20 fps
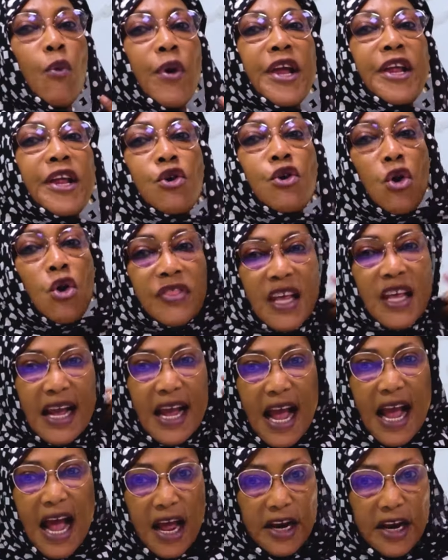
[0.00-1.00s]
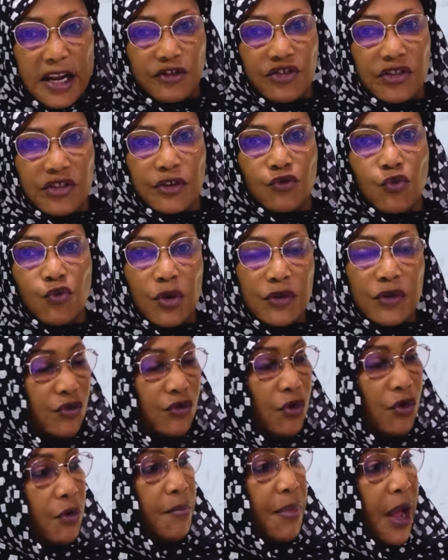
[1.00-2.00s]
We know the carnage that was
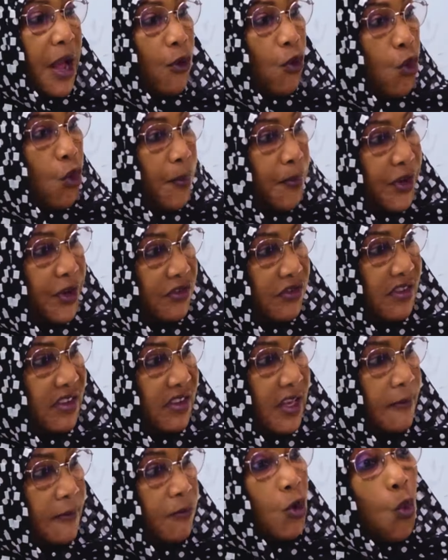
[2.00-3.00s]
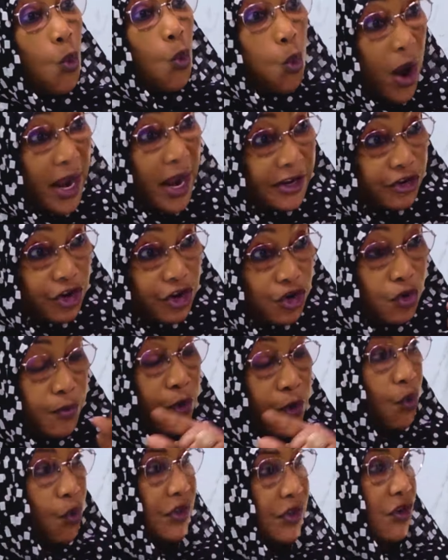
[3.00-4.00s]
done by OPC when
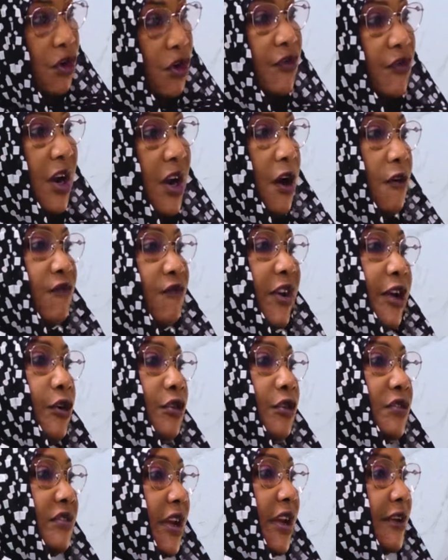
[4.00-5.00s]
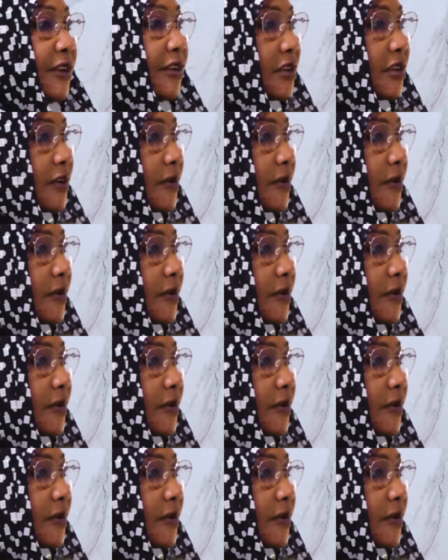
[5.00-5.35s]
Tinubu was governor of Lagos State.